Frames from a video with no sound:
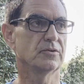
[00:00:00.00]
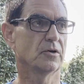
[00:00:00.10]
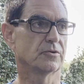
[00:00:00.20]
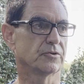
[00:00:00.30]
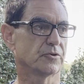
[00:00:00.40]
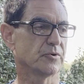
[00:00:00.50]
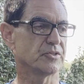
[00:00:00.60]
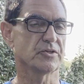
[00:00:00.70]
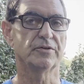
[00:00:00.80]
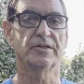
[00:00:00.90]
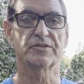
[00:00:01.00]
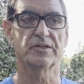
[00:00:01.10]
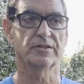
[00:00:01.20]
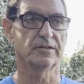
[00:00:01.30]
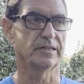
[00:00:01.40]
100-degree sun, hits
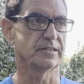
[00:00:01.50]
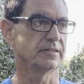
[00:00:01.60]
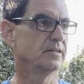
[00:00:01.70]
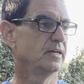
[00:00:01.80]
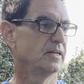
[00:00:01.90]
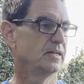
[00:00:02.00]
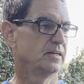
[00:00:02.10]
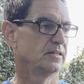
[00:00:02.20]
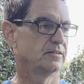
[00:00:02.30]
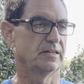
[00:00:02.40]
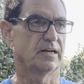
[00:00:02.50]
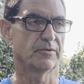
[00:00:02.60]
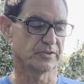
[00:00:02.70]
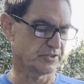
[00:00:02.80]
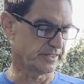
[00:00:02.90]
it and
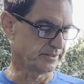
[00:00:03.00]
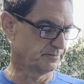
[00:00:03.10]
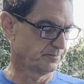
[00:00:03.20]
everything's dead.